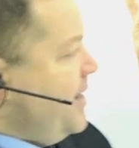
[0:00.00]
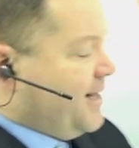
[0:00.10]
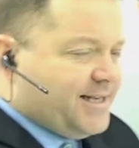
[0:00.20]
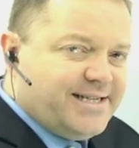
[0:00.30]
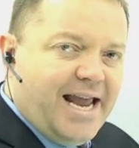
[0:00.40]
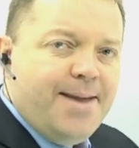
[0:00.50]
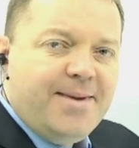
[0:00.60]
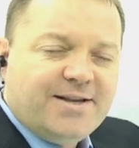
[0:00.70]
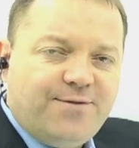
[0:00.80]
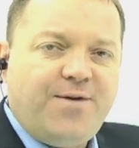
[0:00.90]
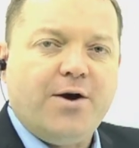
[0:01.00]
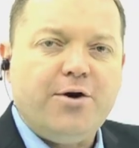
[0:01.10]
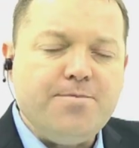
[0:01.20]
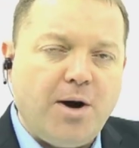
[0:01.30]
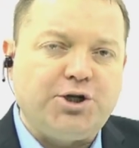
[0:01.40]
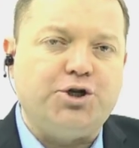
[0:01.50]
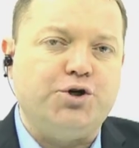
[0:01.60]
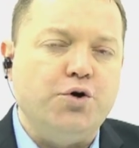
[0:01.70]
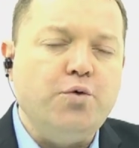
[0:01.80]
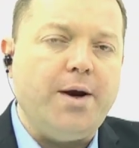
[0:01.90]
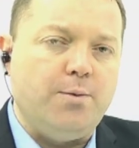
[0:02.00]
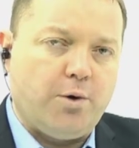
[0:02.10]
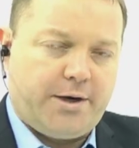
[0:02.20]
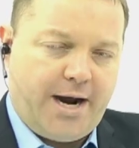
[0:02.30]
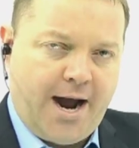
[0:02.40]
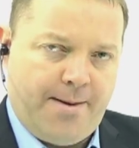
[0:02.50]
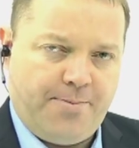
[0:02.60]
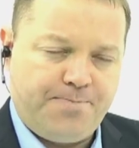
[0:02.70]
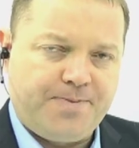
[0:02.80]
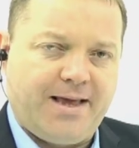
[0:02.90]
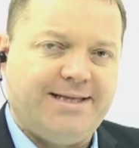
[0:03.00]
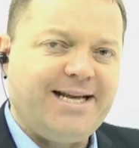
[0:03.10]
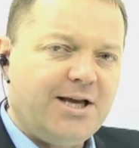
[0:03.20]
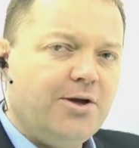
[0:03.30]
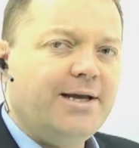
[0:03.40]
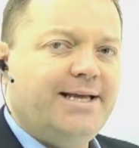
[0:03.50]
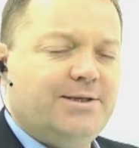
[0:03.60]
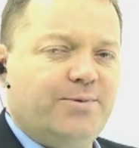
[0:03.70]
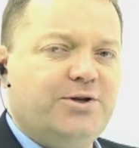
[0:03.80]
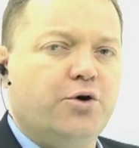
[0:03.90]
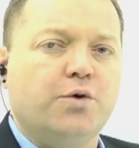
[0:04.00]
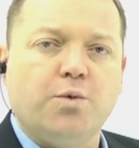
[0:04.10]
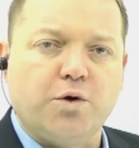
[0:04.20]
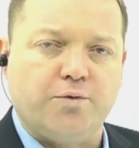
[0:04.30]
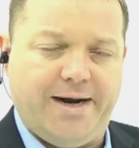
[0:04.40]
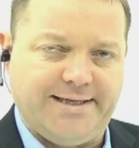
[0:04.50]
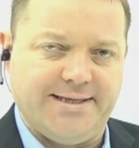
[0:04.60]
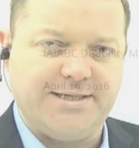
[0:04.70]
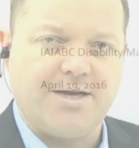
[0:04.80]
Same is very much true in work comp. Let's take a look at these return to work rates, and this